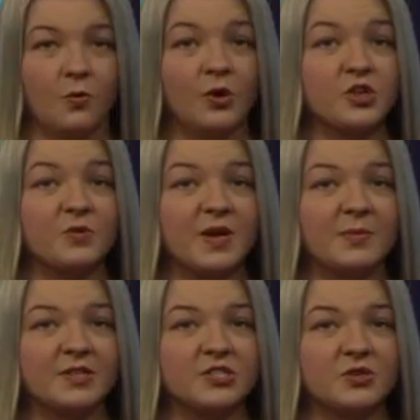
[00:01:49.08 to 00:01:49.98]
What should
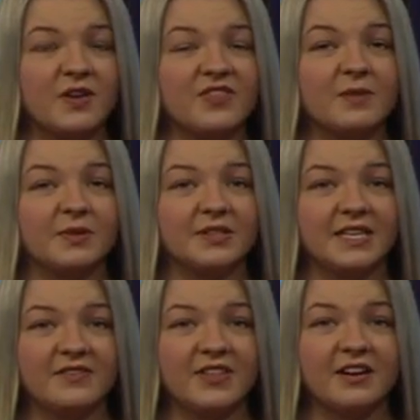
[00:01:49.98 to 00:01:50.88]
people do if they
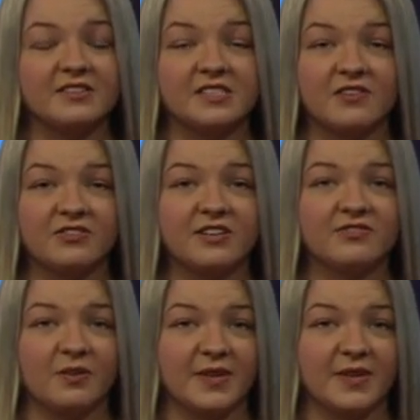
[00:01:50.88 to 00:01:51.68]
believe they are suffering from